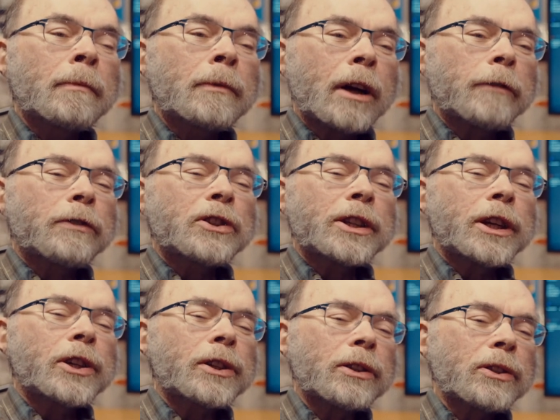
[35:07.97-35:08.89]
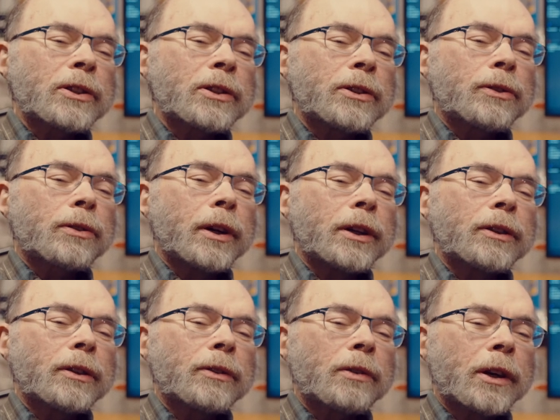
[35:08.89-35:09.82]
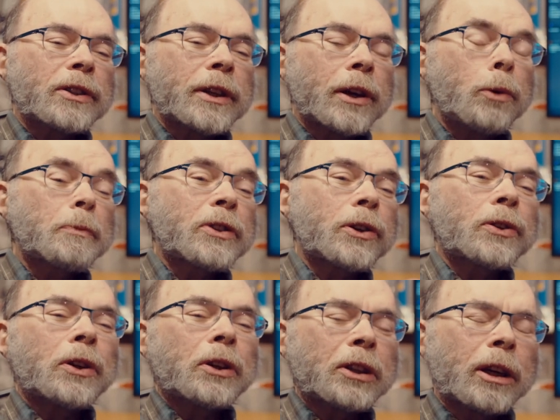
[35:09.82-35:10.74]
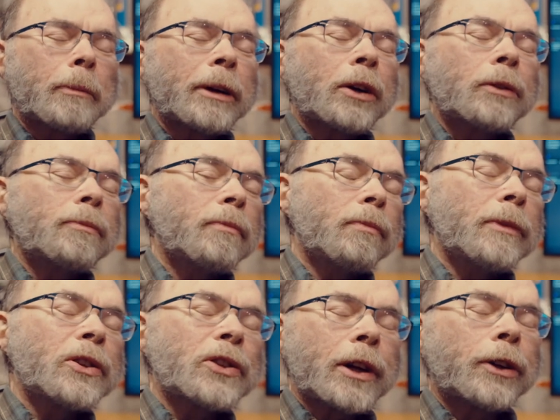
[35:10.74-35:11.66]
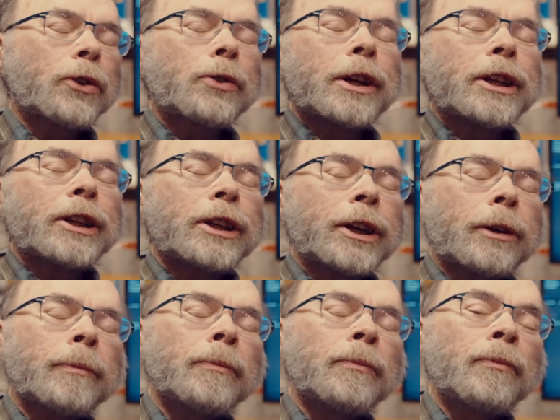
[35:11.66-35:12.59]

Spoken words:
conversations. You're trying to say, oops, they're talking about insider trading here.